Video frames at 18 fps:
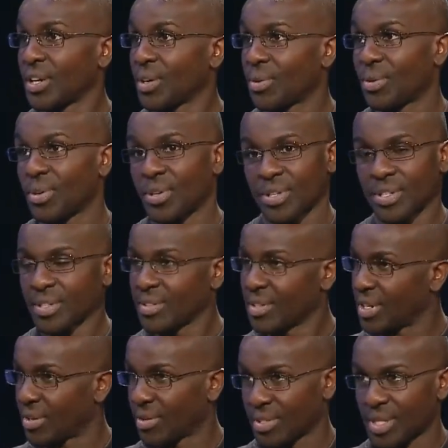or
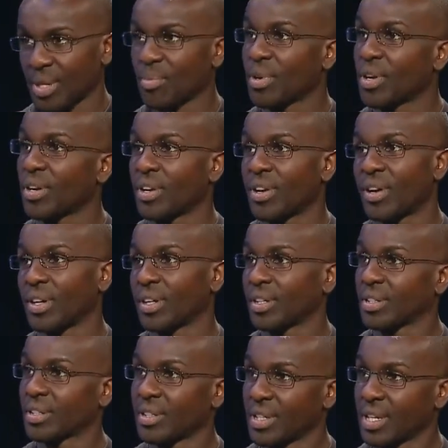you know somewhere
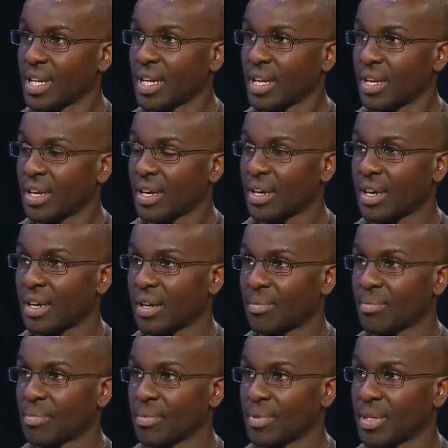along right, right.
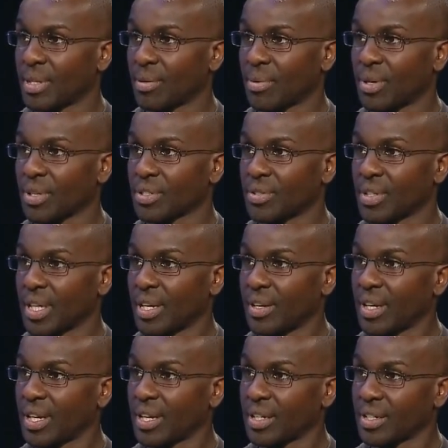Um, the Wall Street area.